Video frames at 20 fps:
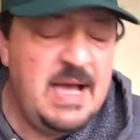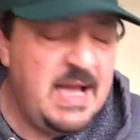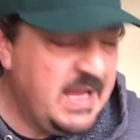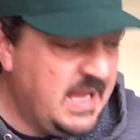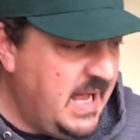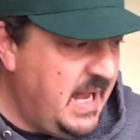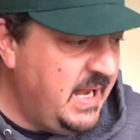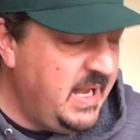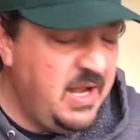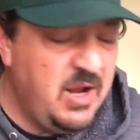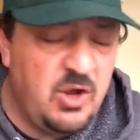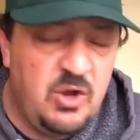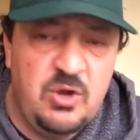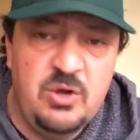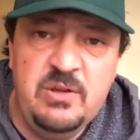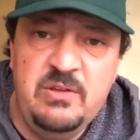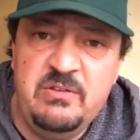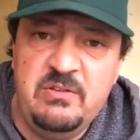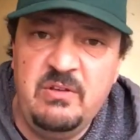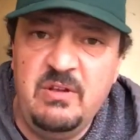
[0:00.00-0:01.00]
I got in a
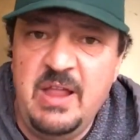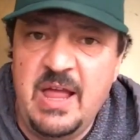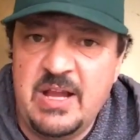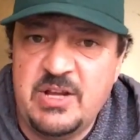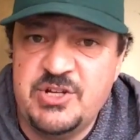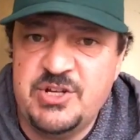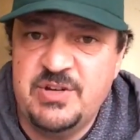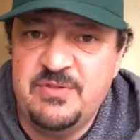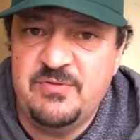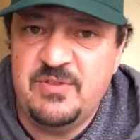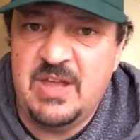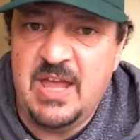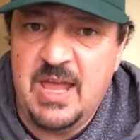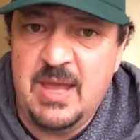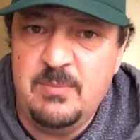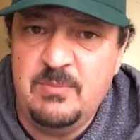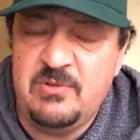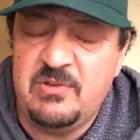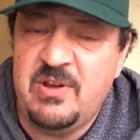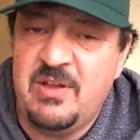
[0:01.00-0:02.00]
good selection of
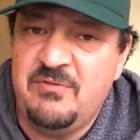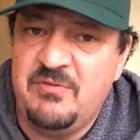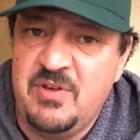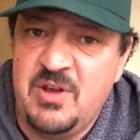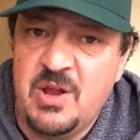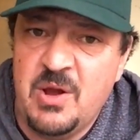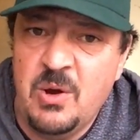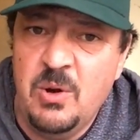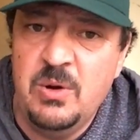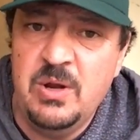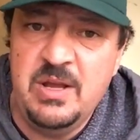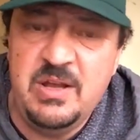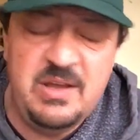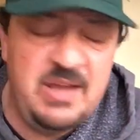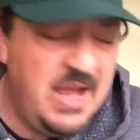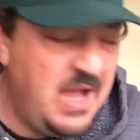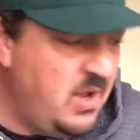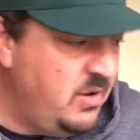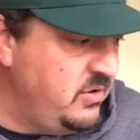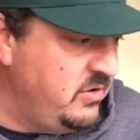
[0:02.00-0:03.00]
games and I've narrowed
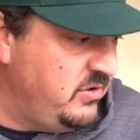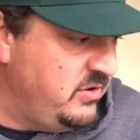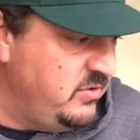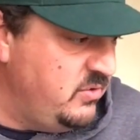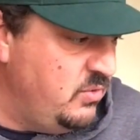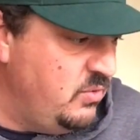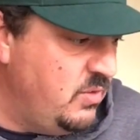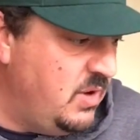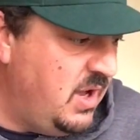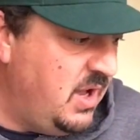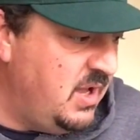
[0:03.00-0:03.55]
it down to,